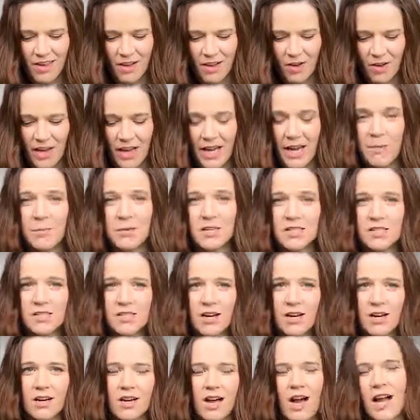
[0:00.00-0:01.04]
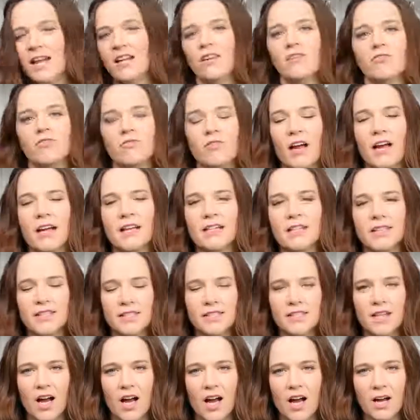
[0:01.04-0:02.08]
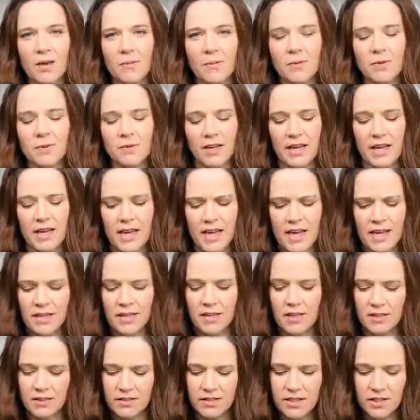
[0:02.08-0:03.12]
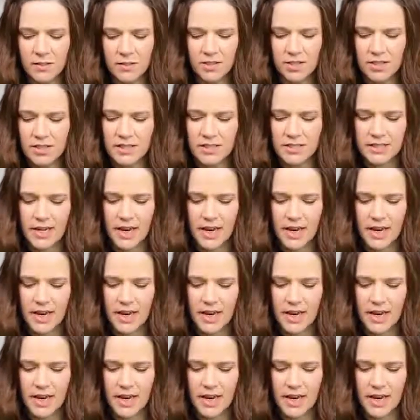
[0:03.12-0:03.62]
Okay, I'm going to start kind of right at the top and just a